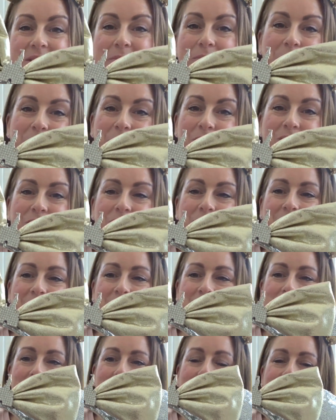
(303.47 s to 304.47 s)
are beautiful
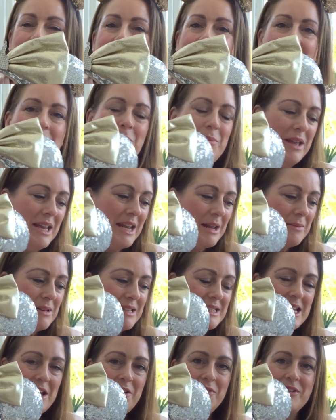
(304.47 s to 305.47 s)
as well. Me and Emily
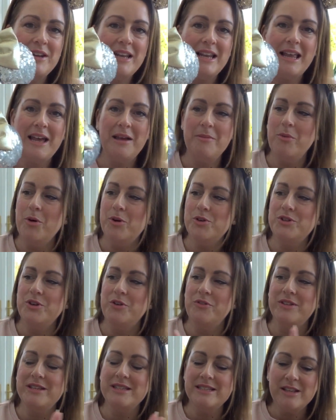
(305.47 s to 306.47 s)
definitely like more sort
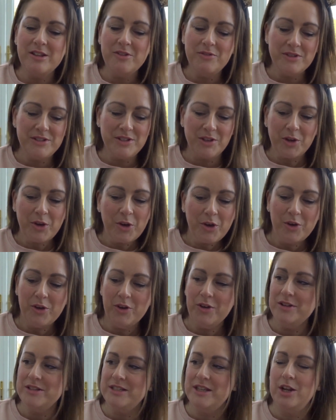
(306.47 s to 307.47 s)
of the silvers and
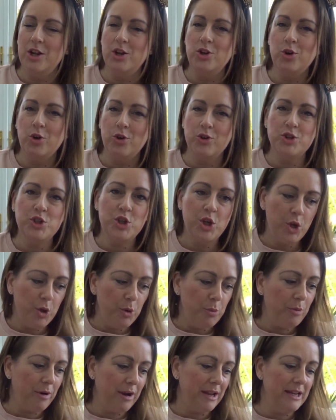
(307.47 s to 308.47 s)
golds and not too
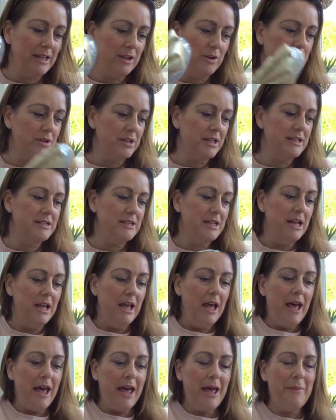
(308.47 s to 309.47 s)
brightly coloured.
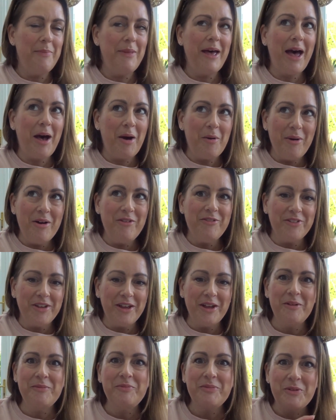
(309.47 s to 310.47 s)

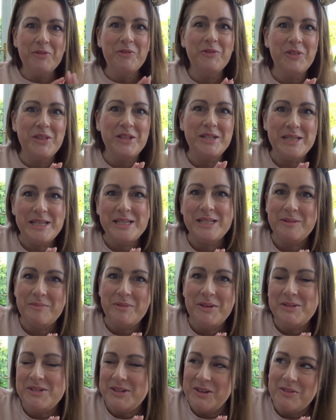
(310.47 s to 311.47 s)
However, for the Disney
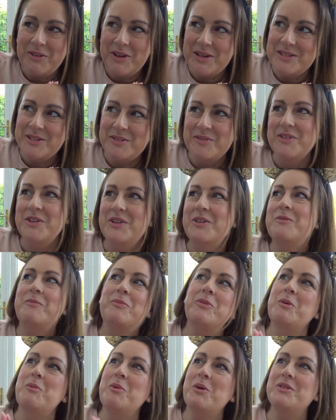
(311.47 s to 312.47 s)
Music Festival,
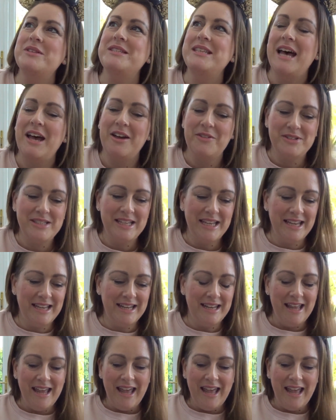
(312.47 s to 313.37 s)
the ones that I've seen